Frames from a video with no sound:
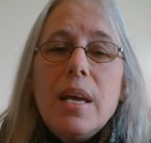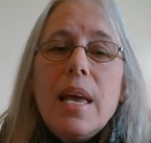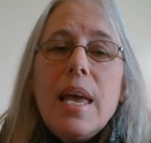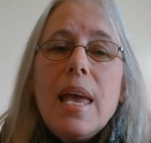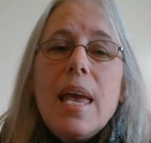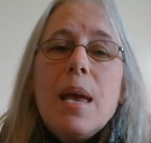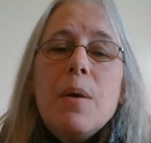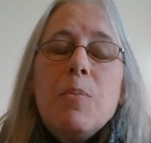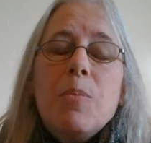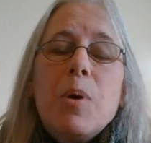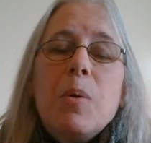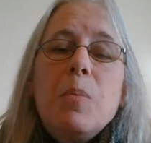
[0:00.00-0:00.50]

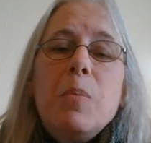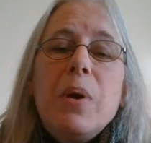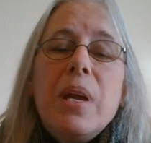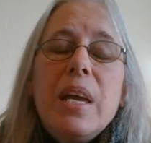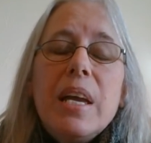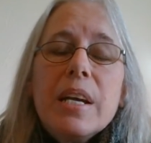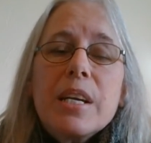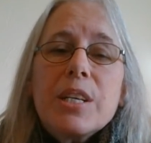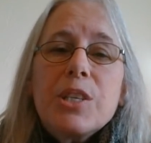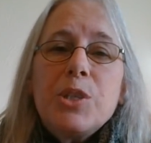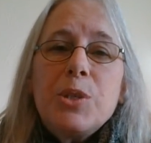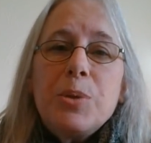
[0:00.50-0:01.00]
And when we
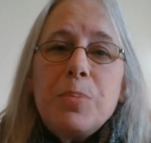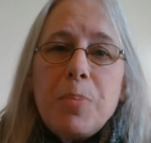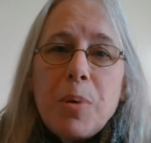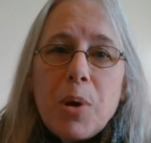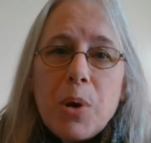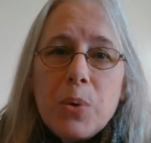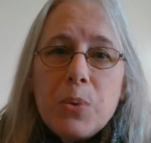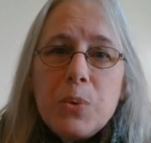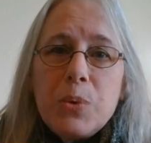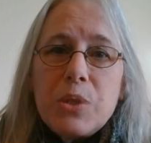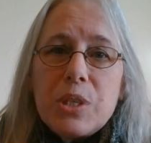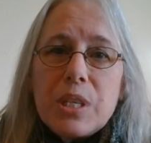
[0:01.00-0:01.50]

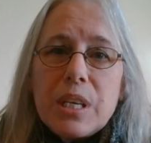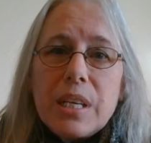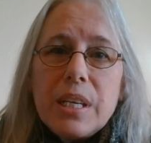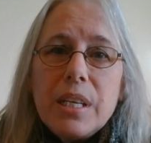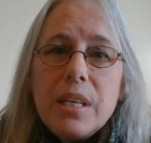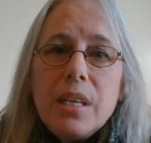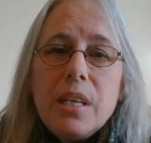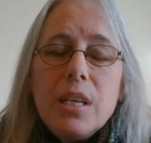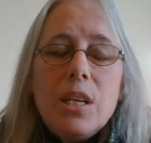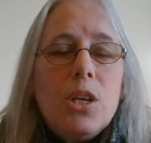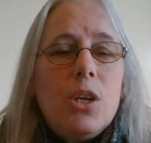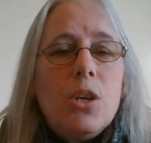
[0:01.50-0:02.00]
expose it,
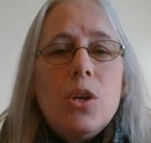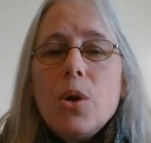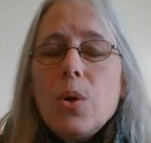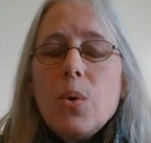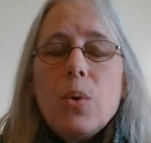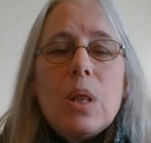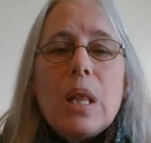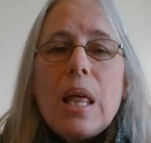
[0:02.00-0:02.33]
you don't